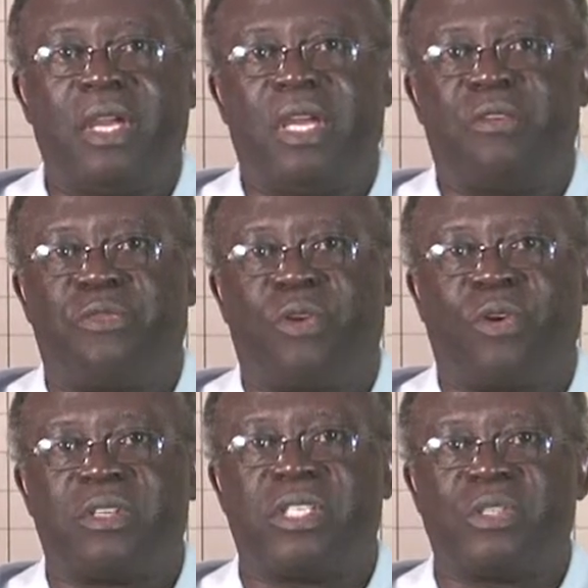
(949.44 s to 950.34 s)
It
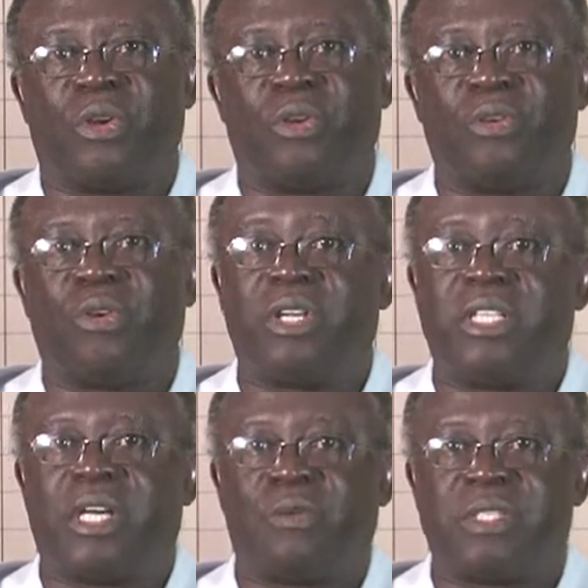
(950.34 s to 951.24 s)
focuses on
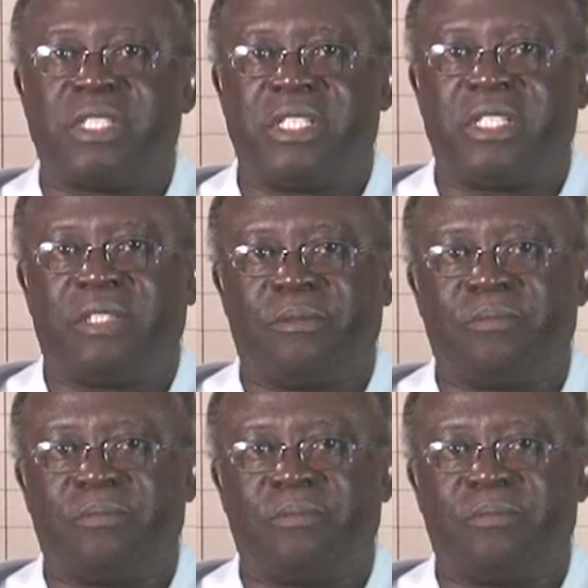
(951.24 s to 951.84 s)
knowledge acquisition.